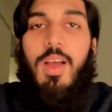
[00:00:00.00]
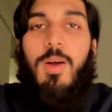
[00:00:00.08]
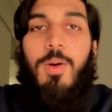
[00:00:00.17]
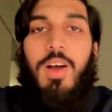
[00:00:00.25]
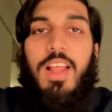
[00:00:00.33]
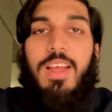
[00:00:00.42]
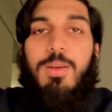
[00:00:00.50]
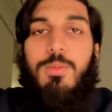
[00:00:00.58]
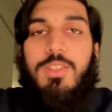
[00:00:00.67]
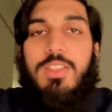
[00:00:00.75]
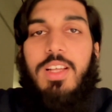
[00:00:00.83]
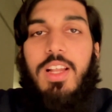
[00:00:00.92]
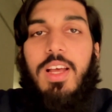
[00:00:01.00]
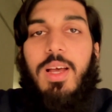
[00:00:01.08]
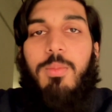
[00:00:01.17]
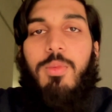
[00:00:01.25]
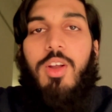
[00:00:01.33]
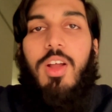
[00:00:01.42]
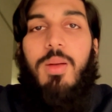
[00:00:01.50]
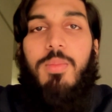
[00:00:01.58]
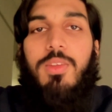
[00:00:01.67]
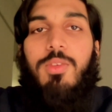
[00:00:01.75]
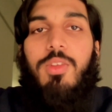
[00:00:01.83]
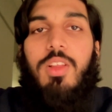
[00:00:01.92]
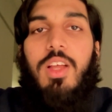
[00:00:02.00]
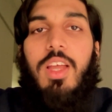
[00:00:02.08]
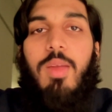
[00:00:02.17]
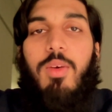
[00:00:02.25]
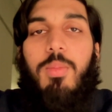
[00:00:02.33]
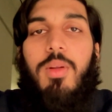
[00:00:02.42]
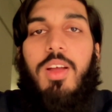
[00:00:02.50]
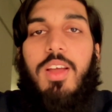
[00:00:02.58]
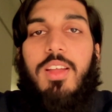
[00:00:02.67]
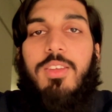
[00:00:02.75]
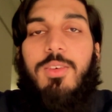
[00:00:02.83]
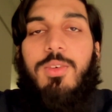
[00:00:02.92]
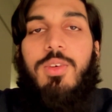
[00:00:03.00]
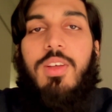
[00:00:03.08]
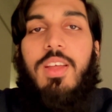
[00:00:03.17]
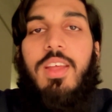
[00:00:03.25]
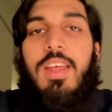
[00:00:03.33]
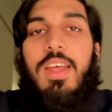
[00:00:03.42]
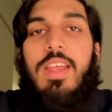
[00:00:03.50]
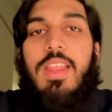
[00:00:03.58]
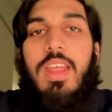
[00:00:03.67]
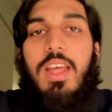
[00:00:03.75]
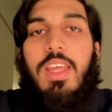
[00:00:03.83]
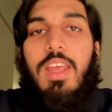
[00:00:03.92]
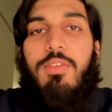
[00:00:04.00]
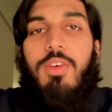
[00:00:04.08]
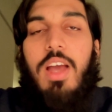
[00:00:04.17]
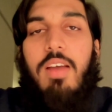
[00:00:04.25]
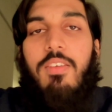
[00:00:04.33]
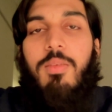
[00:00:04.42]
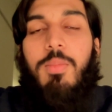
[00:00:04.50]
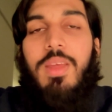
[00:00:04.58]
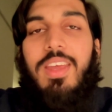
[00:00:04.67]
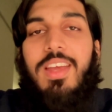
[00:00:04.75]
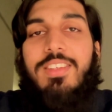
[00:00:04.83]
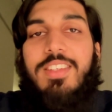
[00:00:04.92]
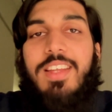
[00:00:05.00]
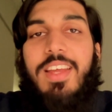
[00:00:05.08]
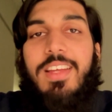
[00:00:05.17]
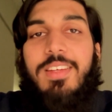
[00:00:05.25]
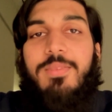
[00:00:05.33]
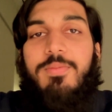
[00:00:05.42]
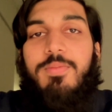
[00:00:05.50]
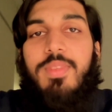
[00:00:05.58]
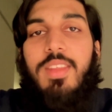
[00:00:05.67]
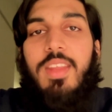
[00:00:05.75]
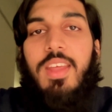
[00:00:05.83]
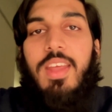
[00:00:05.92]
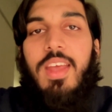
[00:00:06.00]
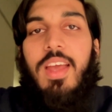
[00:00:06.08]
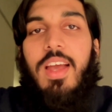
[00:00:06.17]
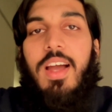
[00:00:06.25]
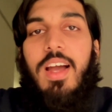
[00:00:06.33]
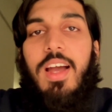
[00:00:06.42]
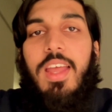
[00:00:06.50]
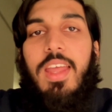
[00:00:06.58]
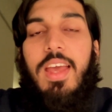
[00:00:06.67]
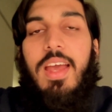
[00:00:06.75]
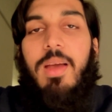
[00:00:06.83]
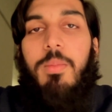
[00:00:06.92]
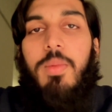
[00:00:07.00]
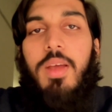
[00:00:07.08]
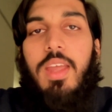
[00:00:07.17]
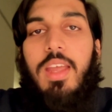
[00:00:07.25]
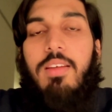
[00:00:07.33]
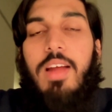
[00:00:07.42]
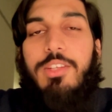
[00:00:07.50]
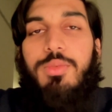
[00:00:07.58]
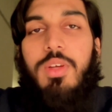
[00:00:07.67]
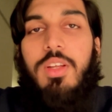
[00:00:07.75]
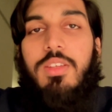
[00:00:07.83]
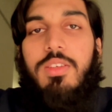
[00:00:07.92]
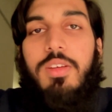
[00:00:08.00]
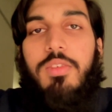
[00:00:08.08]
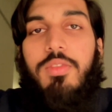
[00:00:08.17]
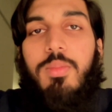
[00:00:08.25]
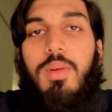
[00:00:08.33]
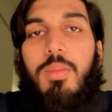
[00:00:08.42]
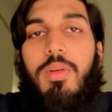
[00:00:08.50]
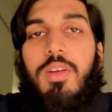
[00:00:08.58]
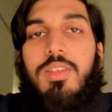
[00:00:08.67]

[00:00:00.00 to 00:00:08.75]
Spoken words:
Walaikum assalam wa rahmatullahi wa barakatuh. Thank you for having me here today. I am a graduate from computer